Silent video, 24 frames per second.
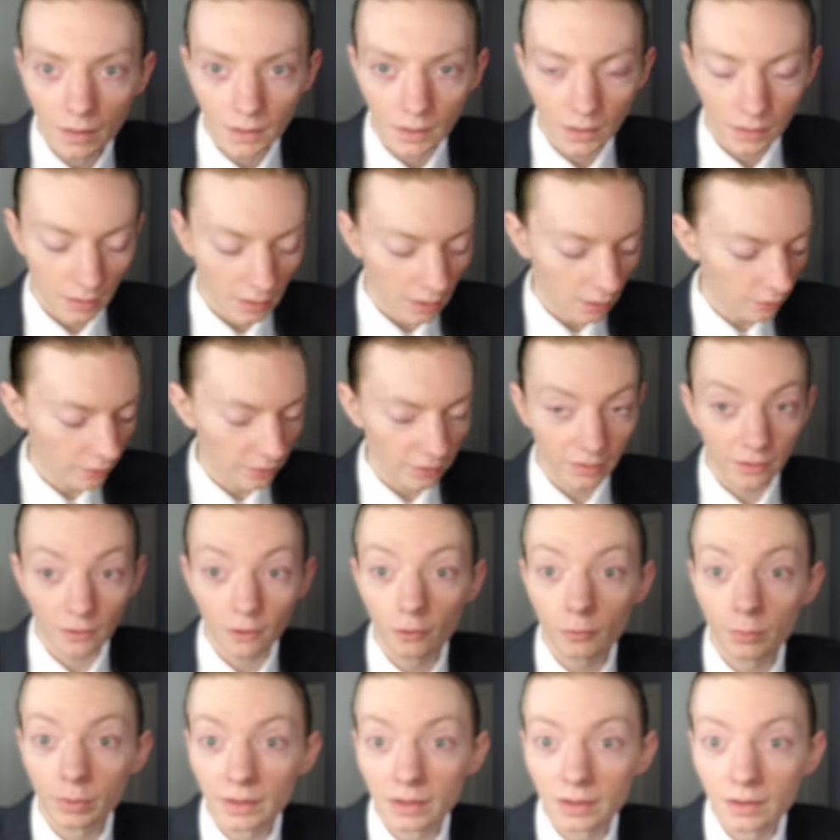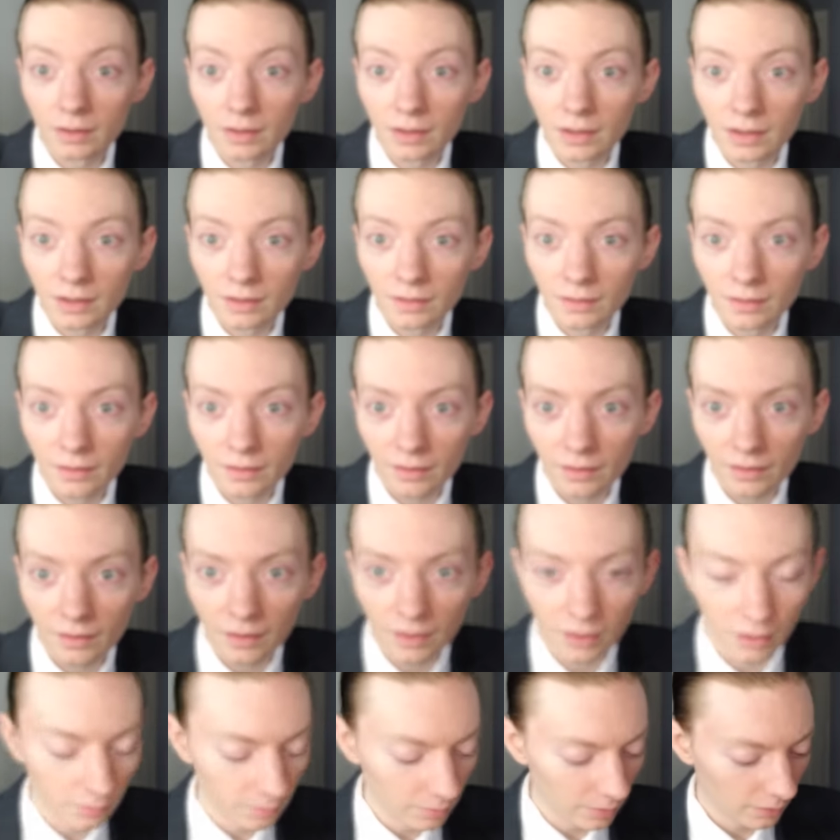Now let's open this
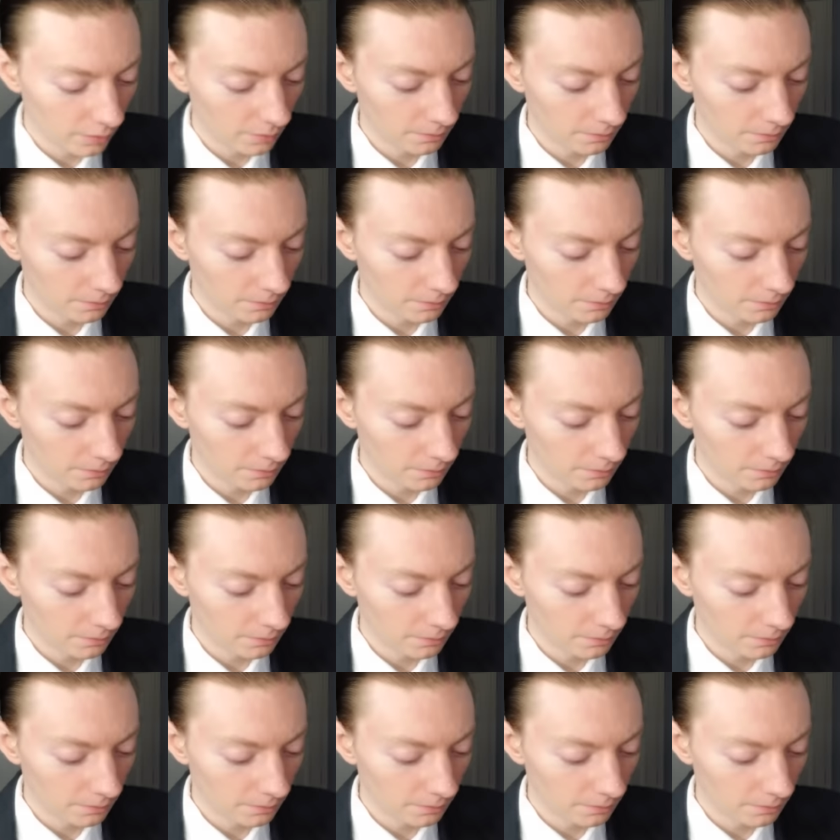up.